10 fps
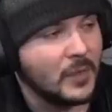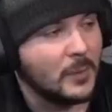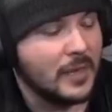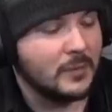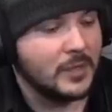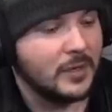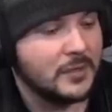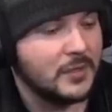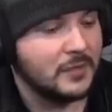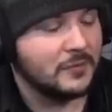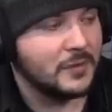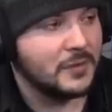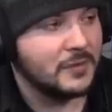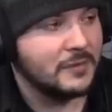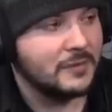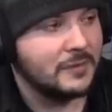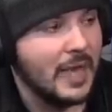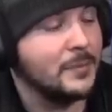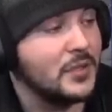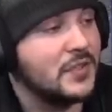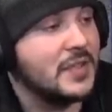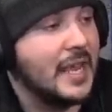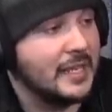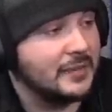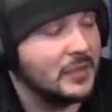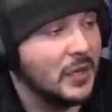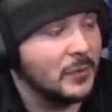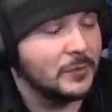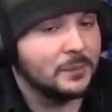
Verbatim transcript: I mean, I don't care. It's a jellyfish. Yeah, I'm just saying, you know.